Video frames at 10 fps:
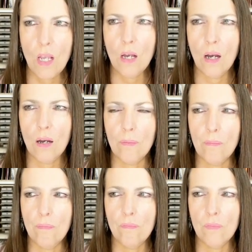
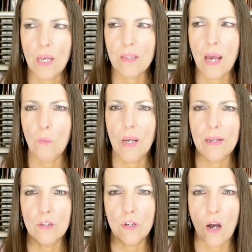Um, and that way
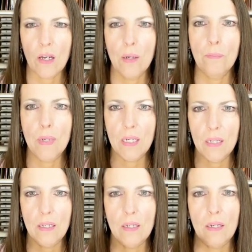you're not
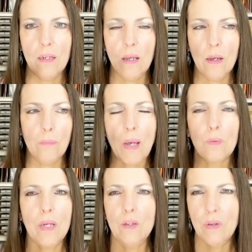committed. And eh, by the
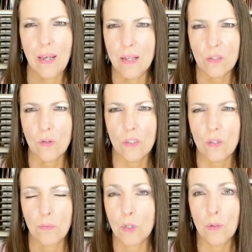way, you can cancel the
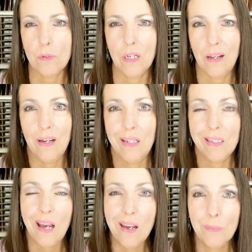subscription at any
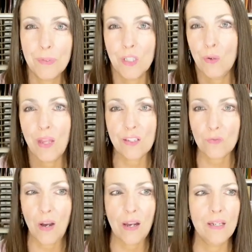time, so that's
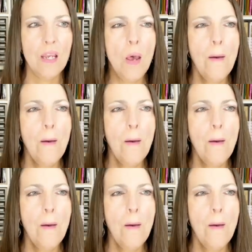fine.